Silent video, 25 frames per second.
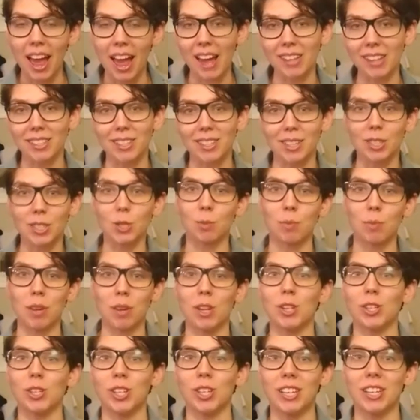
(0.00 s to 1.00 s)
as a
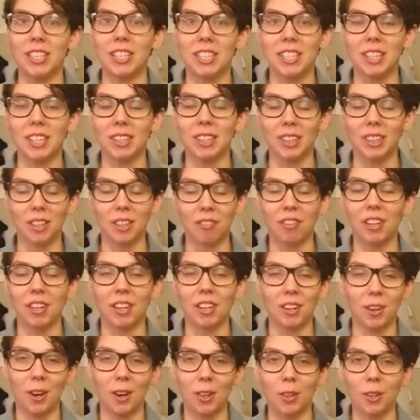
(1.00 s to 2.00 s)
species, to live
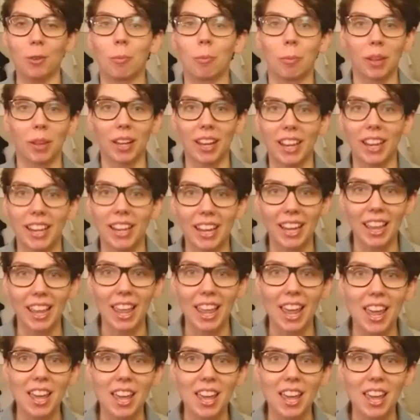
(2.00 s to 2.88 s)
on another planet.